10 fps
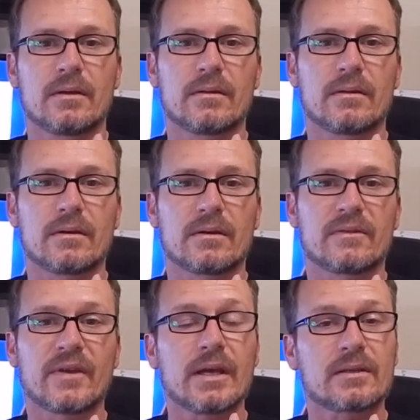the
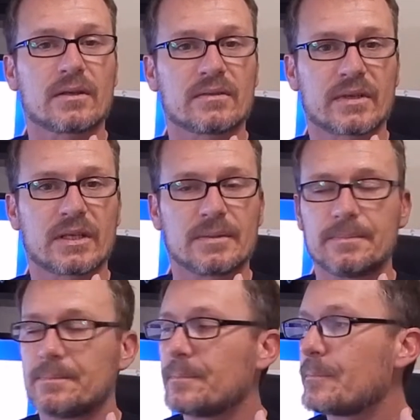fan curve on.
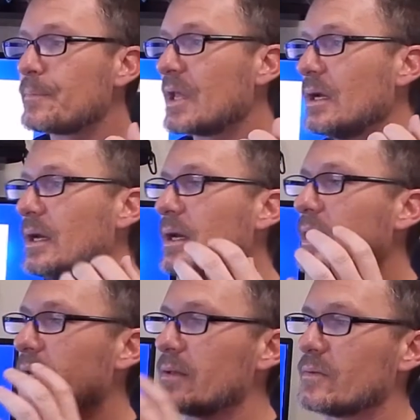
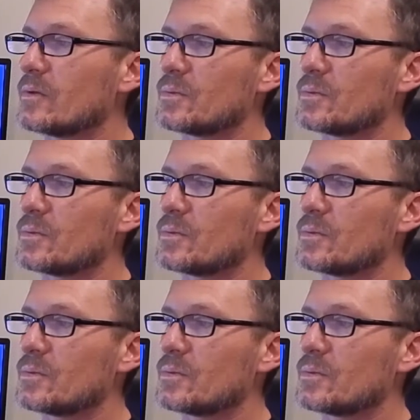And the